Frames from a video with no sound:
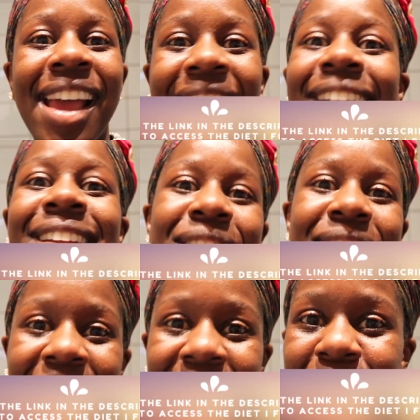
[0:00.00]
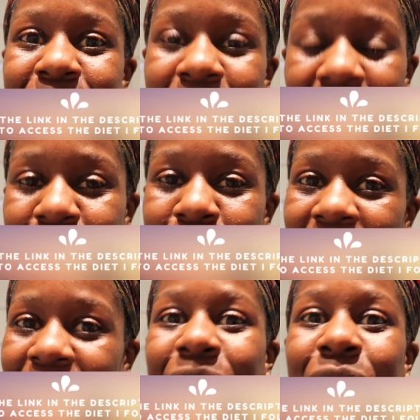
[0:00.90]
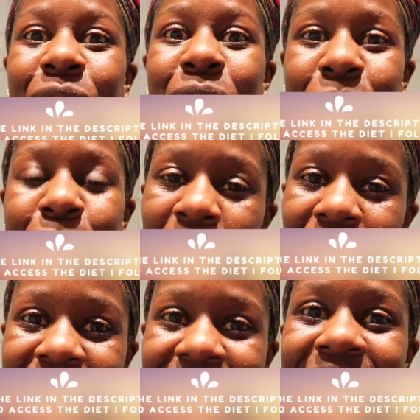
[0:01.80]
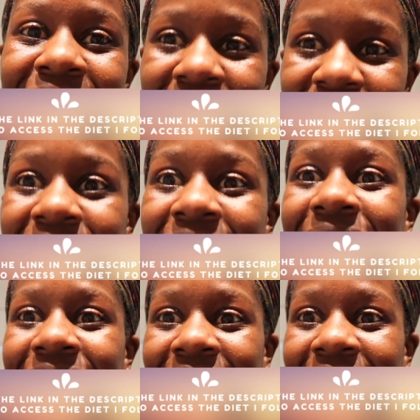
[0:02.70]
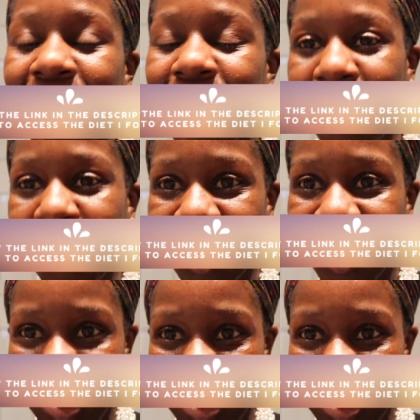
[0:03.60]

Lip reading: and diet does play a huge part in the health